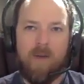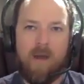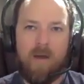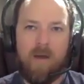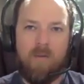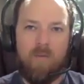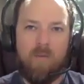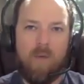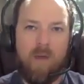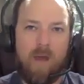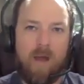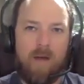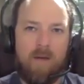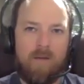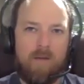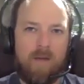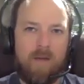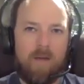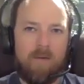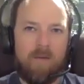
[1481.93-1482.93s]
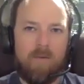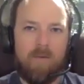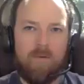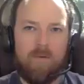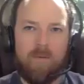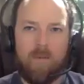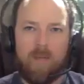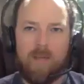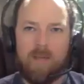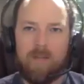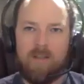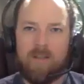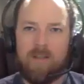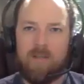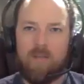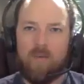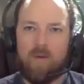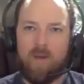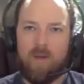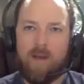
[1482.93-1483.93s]
How did that sort of
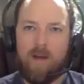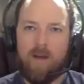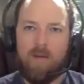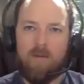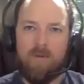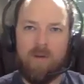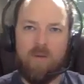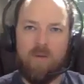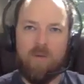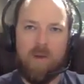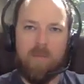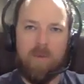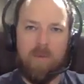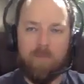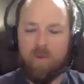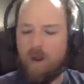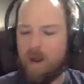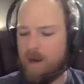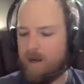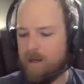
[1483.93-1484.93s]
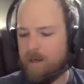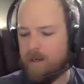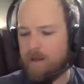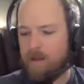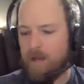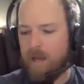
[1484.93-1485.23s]
relationship work out? If you don't mind me prying into